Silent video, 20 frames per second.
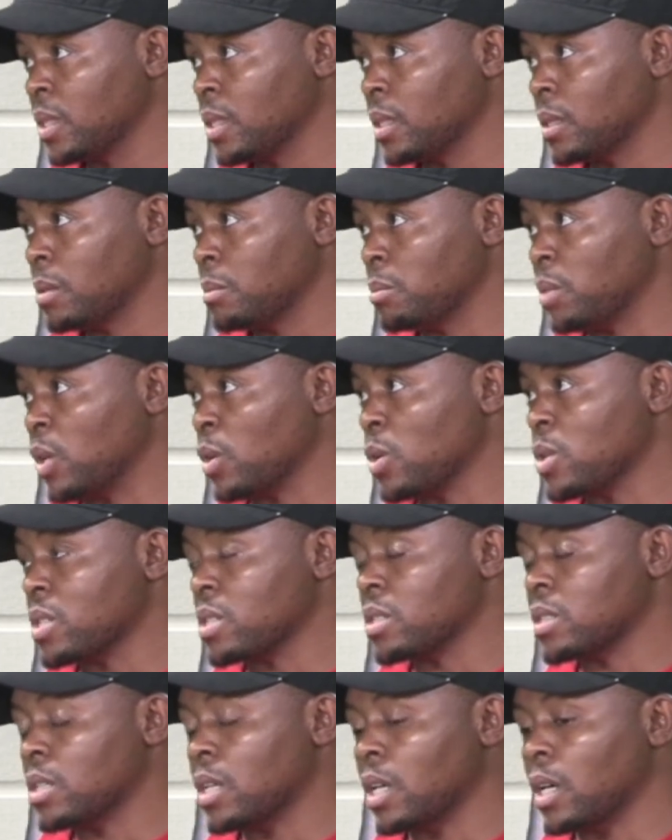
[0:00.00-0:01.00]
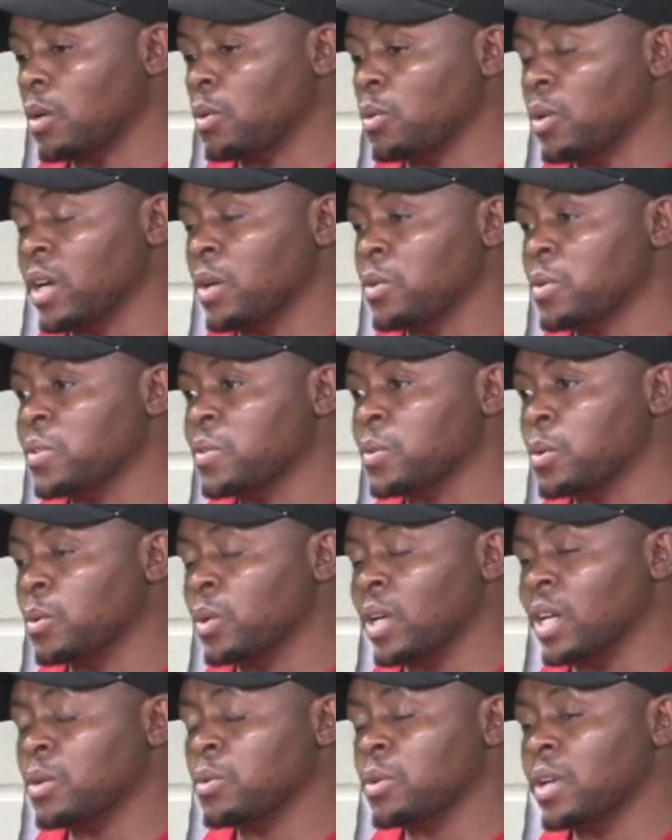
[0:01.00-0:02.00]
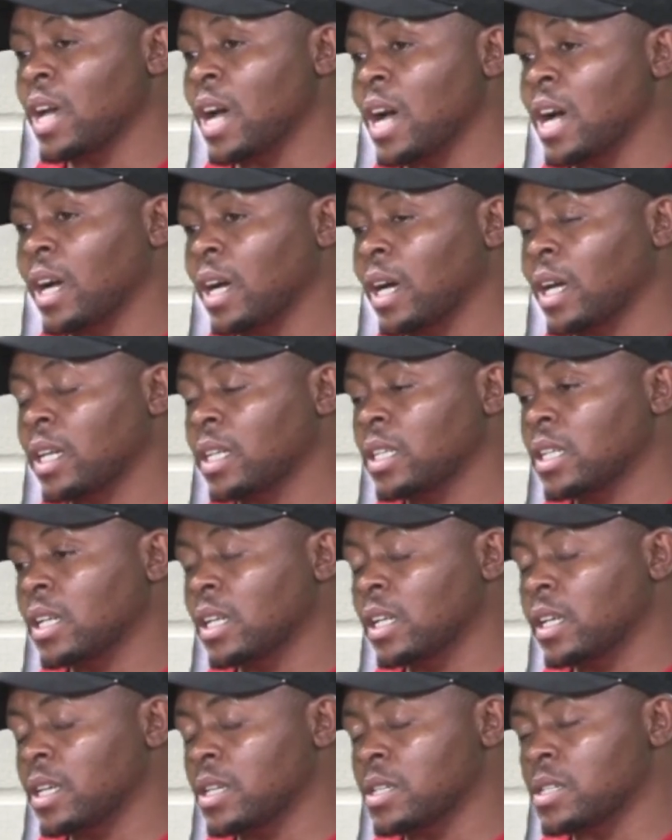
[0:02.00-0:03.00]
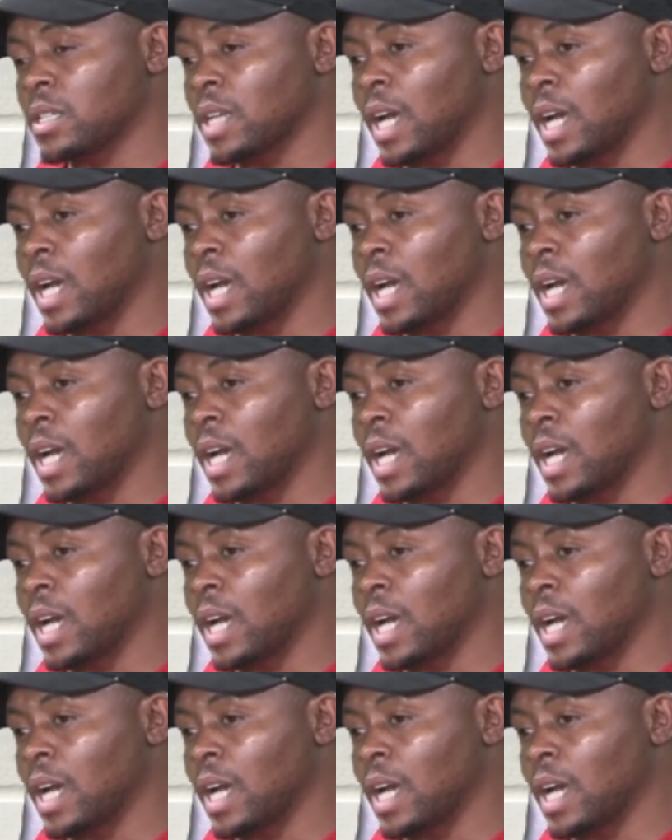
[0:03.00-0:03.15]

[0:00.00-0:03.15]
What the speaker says: Because where we are currently is,